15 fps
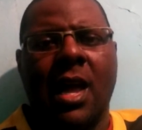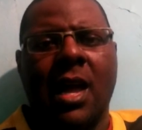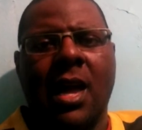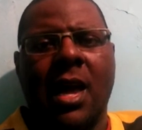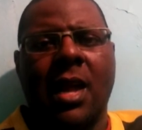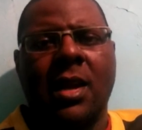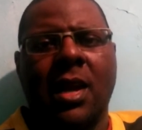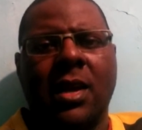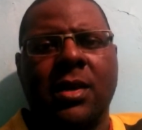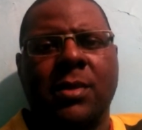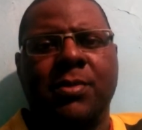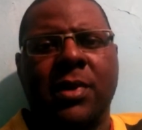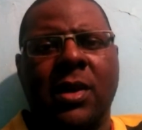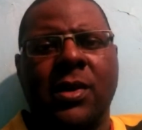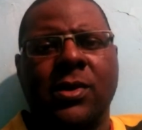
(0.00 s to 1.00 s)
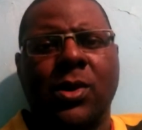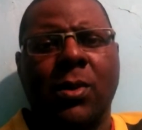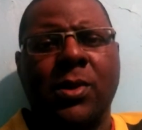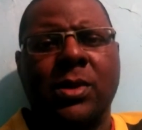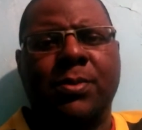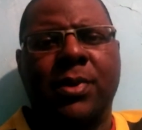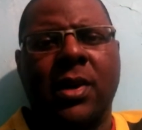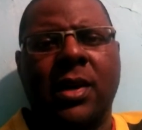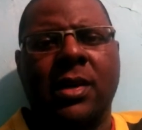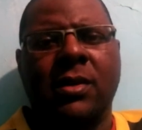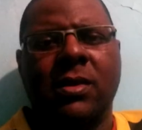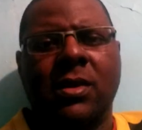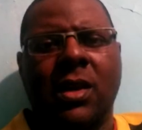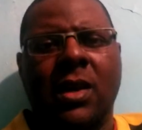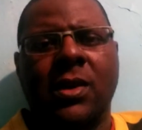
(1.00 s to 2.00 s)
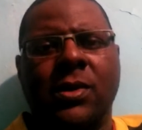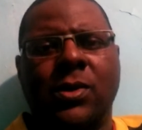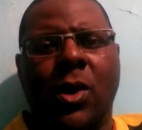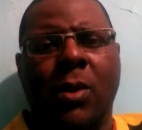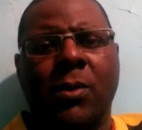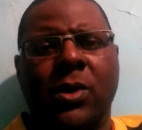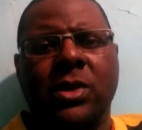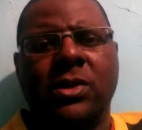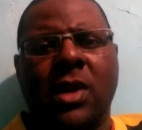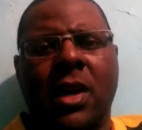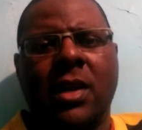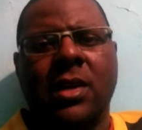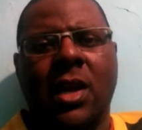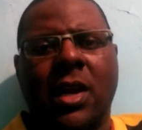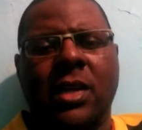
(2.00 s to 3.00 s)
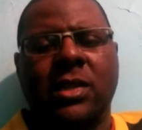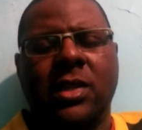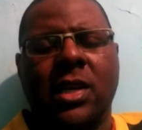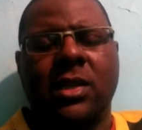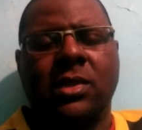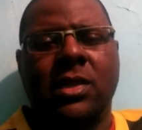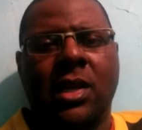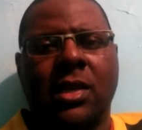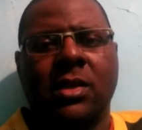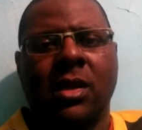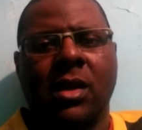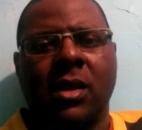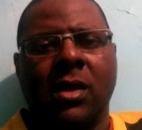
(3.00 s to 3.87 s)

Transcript: and and it's, and it's almost pretty it's almost non non-existent.